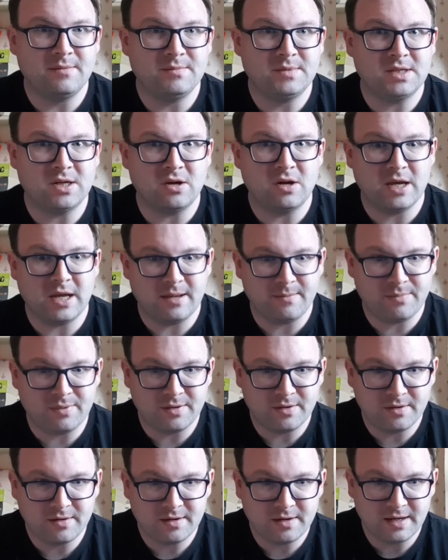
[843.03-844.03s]
type.
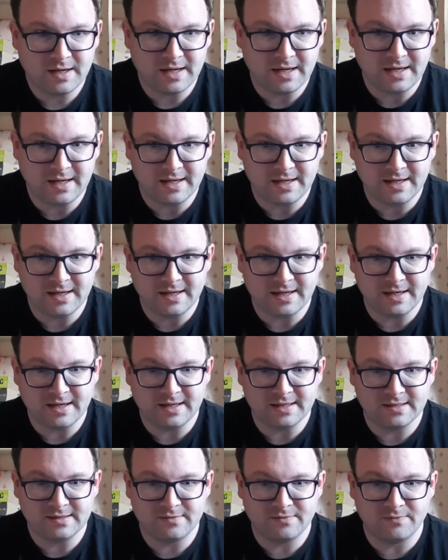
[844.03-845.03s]
He
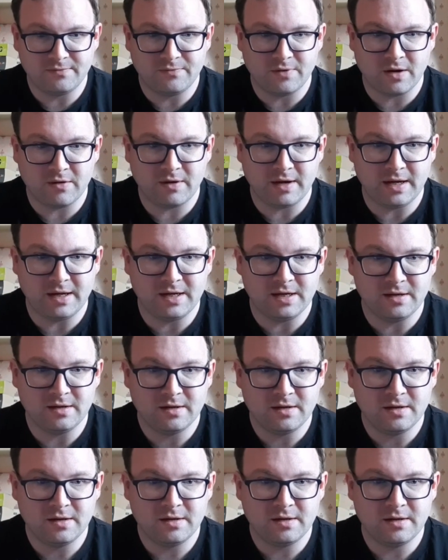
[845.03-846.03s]
is very
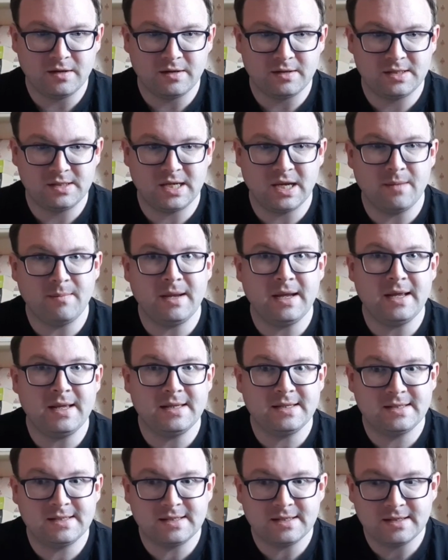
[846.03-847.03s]

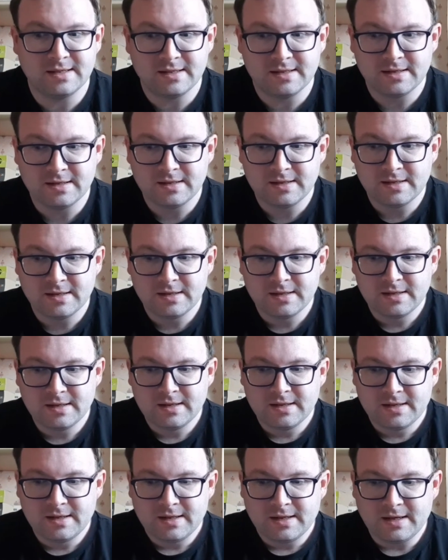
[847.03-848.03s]
timid.
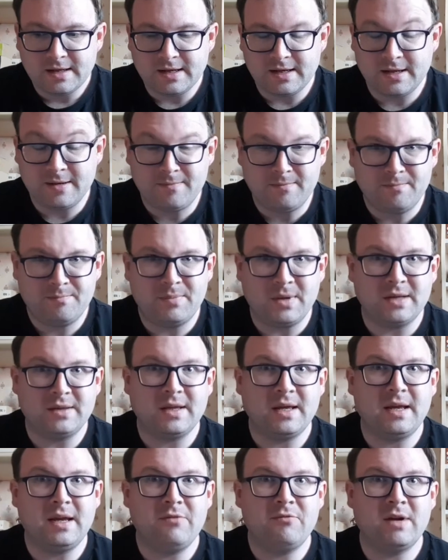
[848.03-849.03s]
But
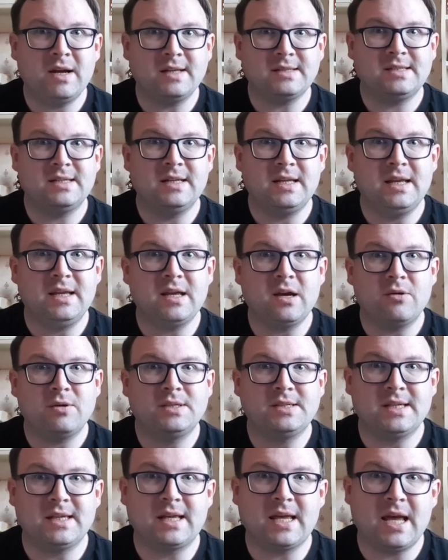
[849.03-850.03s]
they reluctantly go
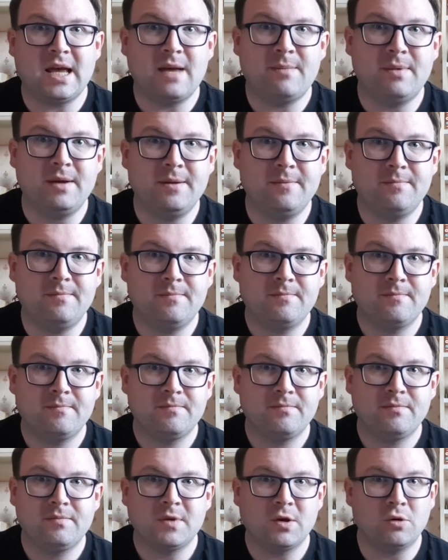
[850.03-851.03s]
into the cabin
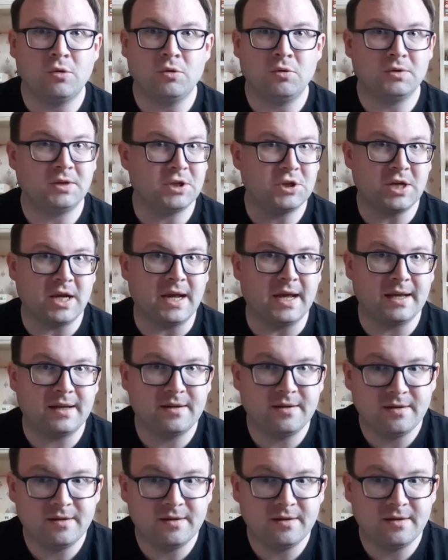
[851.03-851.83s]
or the shack.